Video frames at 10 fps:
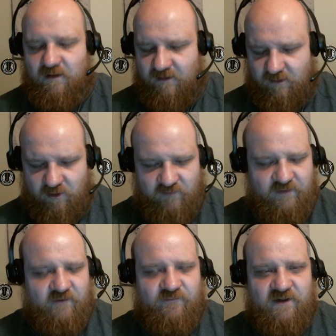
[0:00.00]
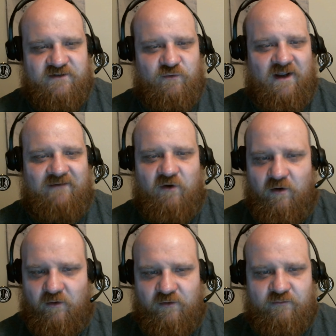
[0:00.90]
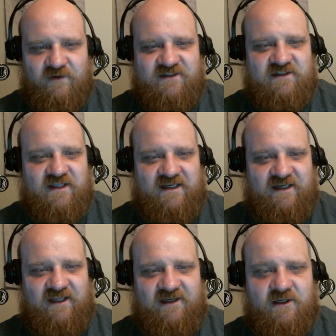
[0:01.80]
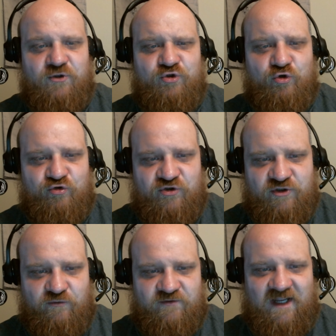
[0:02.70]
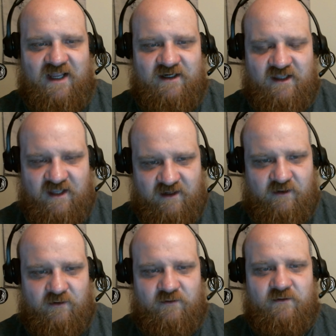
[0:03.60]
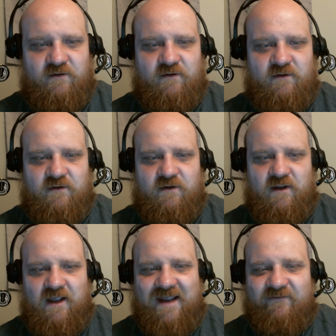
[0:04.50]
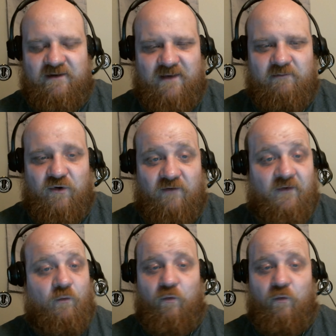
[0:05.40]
Then all of their friends will have all the reason they need to shoot and kill every member of